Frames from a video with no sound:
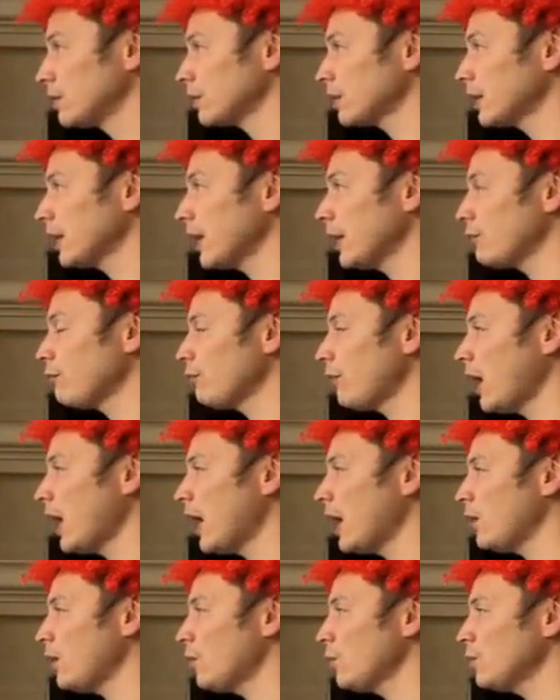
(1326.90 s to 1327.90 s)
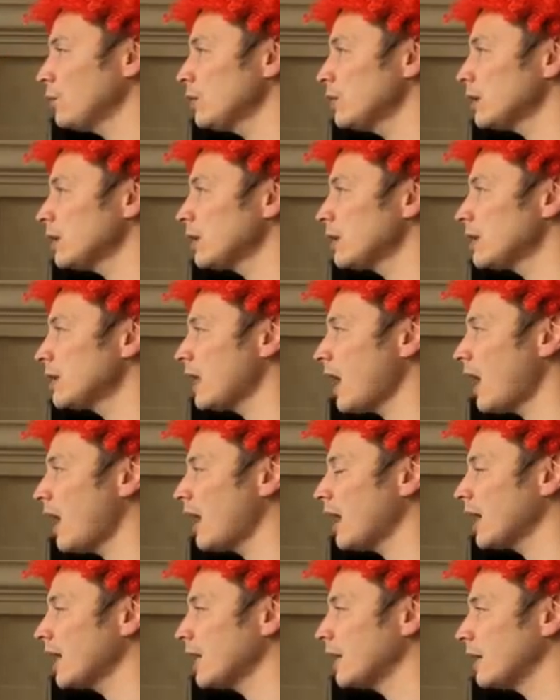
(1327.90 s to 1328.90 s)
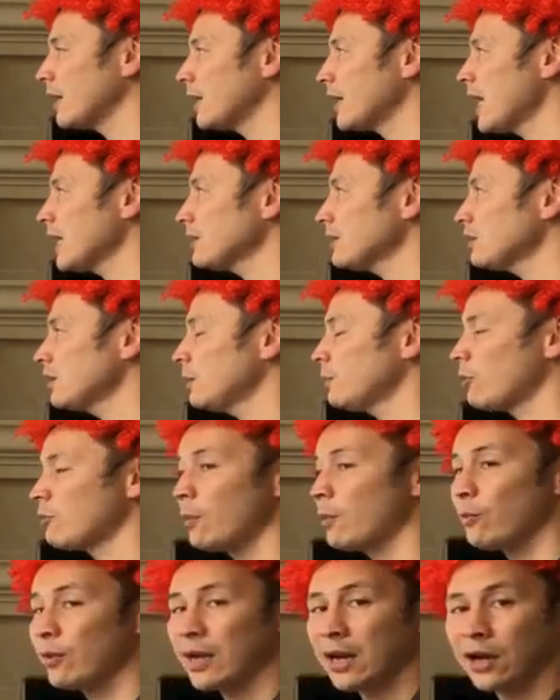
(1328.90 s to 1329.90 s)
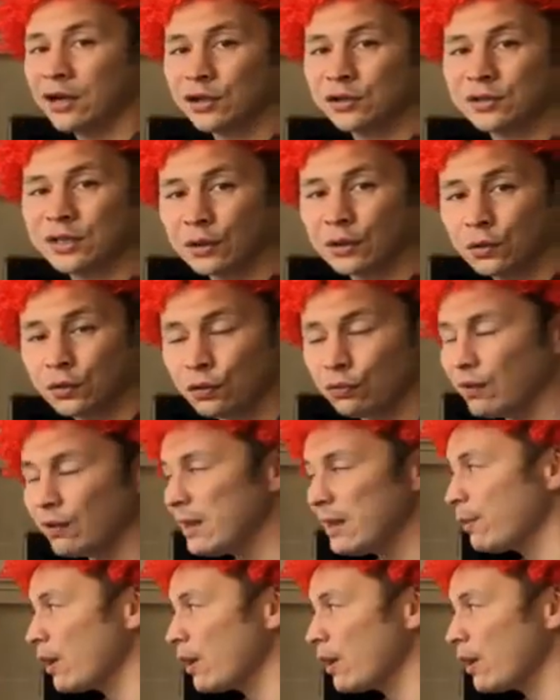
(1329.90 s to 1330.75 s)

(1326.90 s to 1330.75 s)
Okay, round 9. Next number, remember we are using 3